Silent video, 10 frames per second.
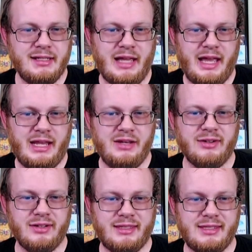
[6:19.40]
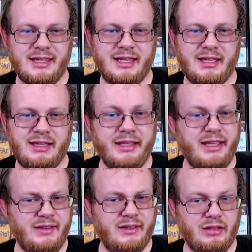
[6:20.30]
And North is like
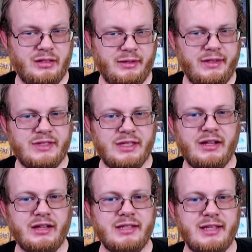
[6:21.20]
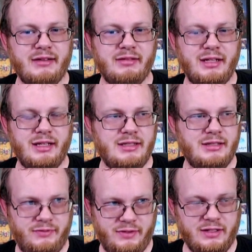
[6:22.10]
Lee leaves there. He goes out into
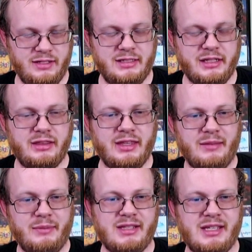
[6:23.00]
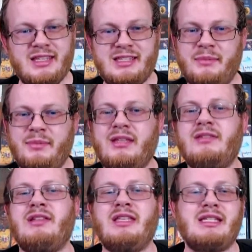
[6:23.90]
the field and is like thinking about it. like this
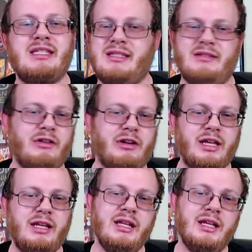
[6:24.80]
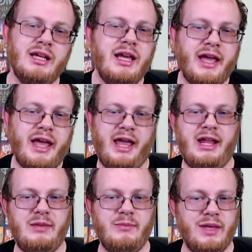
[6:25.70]
something's this isn't working.
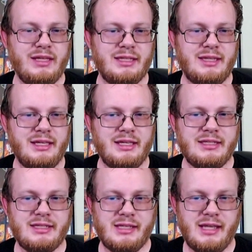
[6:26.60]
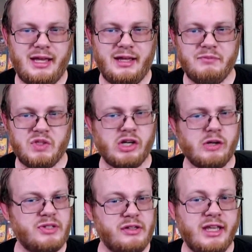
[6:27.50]
And he meets this uh,
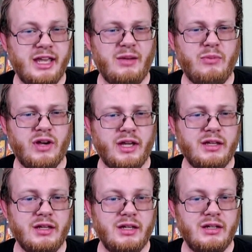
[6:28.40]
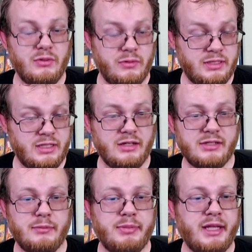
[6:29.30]
sharpshooting cowboy who is
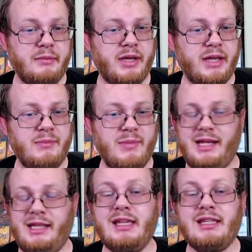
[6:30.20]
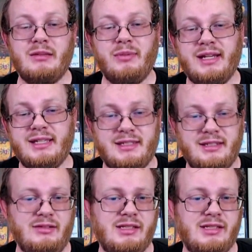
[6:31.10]
also played by the man in the Easter Bunny suit.